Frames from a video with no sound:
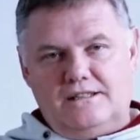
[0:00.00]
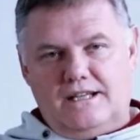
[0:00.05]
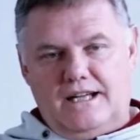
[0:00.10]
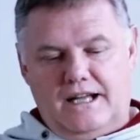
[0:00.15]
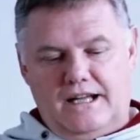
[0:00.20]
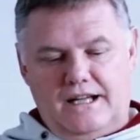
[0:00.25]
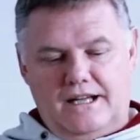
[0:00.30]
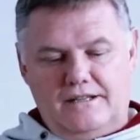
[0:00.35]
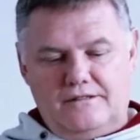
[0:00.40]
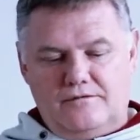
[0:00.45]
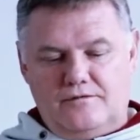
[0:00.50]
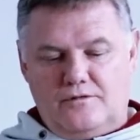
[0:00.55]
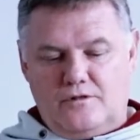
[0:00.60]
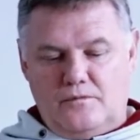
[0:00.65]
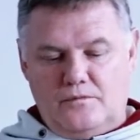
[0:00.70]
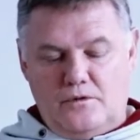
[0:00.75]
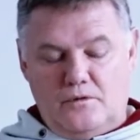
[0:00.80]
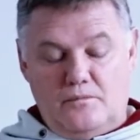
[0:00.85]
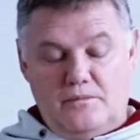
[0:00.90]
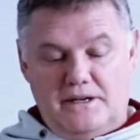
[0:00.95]
and from
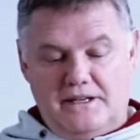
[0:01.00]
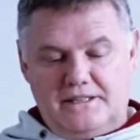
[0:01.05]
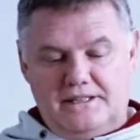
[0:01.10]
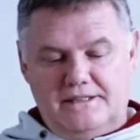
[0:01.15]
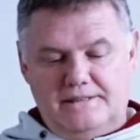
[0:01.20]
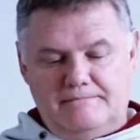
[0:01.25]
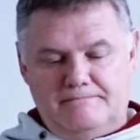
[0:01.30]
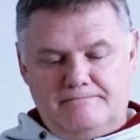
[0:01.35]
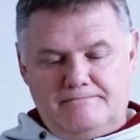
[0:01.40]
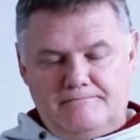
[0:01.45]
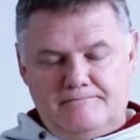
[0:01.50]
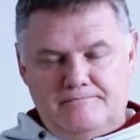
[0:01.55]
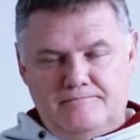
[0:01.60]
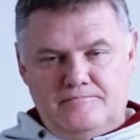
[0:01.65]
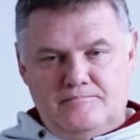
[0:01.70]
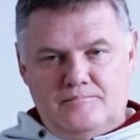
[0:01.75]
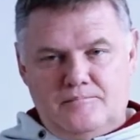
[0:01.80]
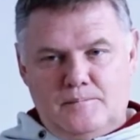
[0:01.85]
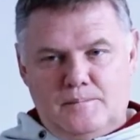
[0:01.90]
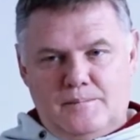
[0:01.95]
your mother?
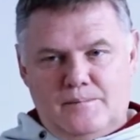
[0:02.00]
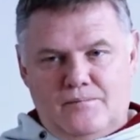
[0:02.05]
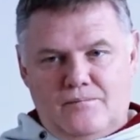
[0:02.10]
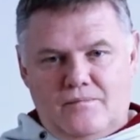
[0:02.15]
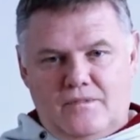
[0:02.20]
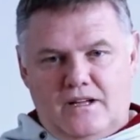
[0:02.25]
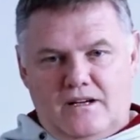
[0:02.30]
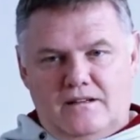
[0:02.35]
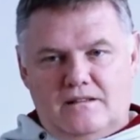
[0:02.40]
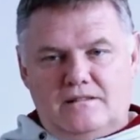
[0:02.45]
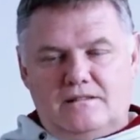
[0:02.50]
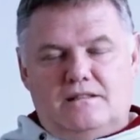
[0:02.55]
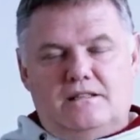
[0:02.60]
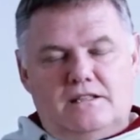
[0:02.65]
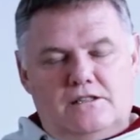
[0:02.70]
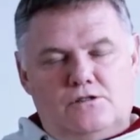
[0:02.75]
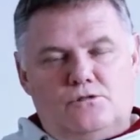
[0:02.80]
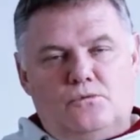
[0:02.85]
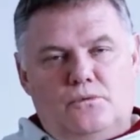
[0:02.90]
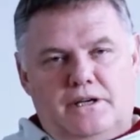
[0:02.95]

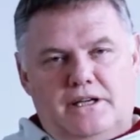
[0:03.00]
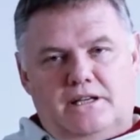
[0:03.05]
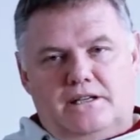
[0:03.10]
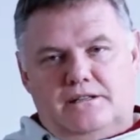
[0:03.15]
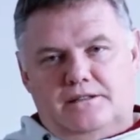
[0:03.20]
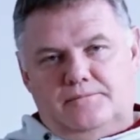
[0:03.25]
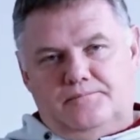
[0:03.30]
This week,